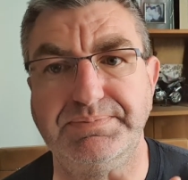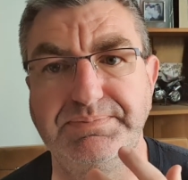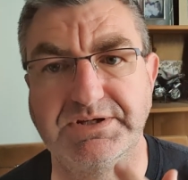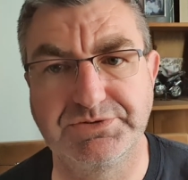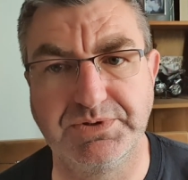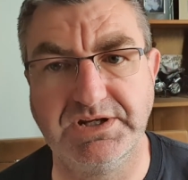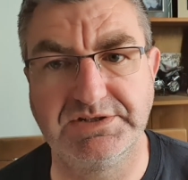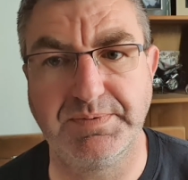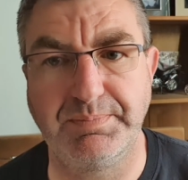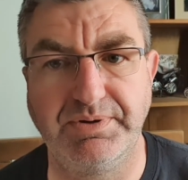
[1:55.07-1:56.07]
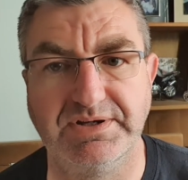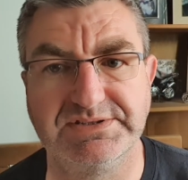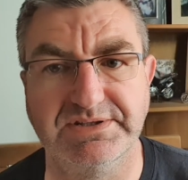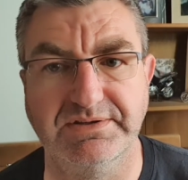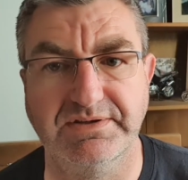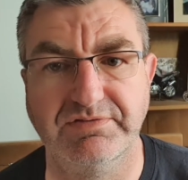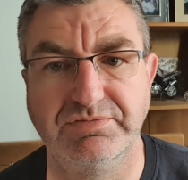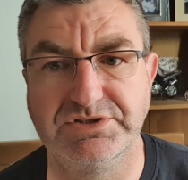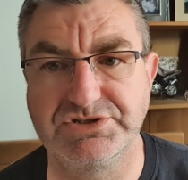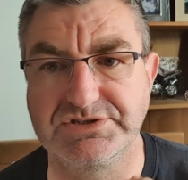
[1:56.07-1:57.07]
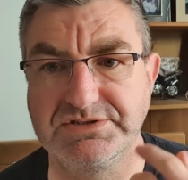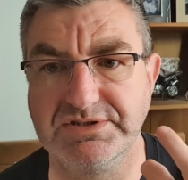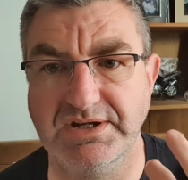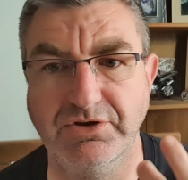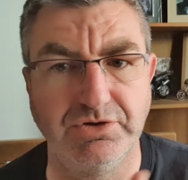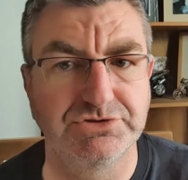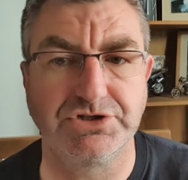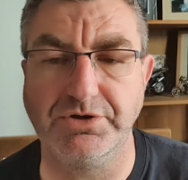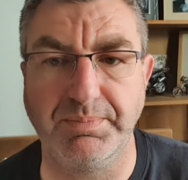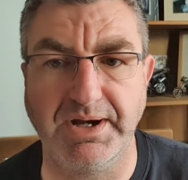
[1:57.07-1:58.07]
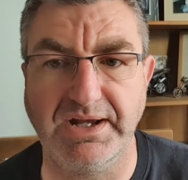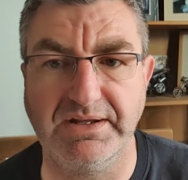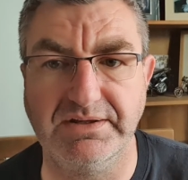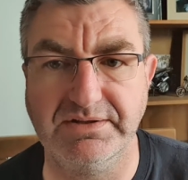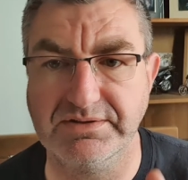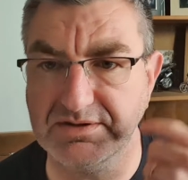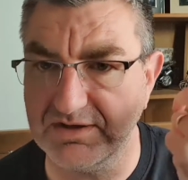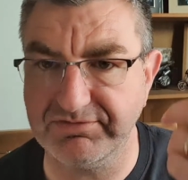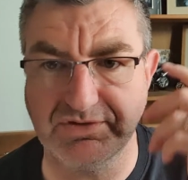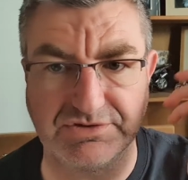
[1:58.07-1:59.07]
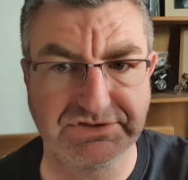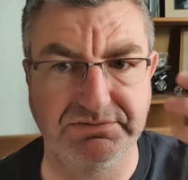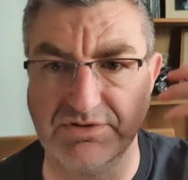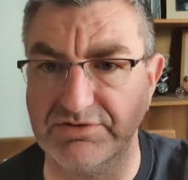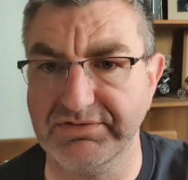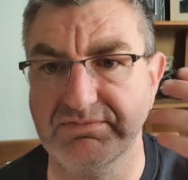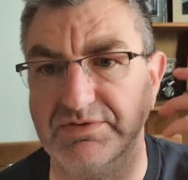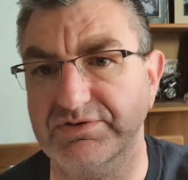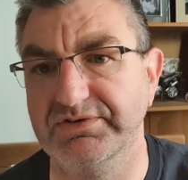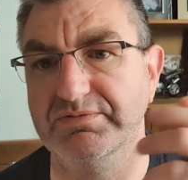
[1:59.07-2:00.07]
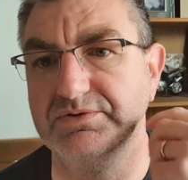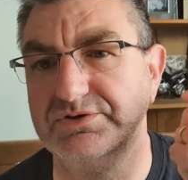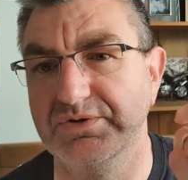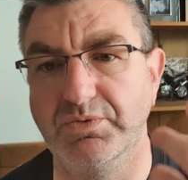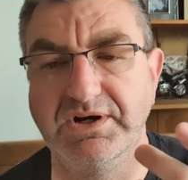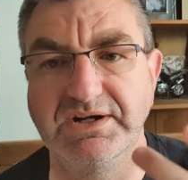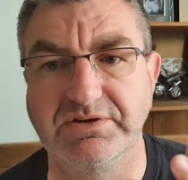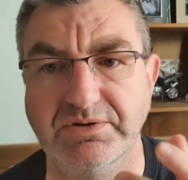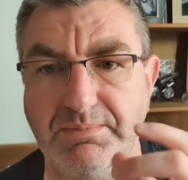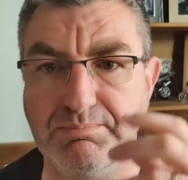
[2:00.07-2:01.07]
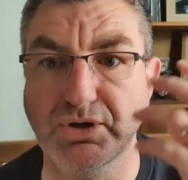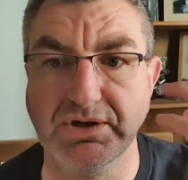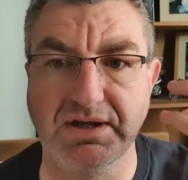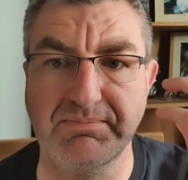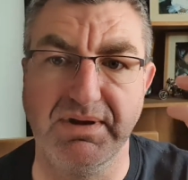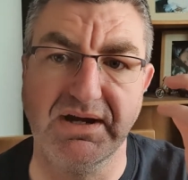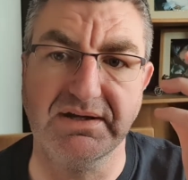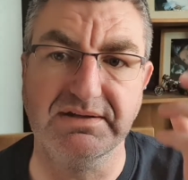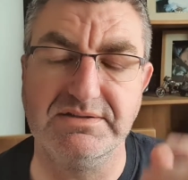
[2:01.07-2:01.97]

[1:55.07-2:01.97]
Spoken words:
Because we need to be present. If we're just in autopilot, our thoughts are wandering, what I call a monkey mind,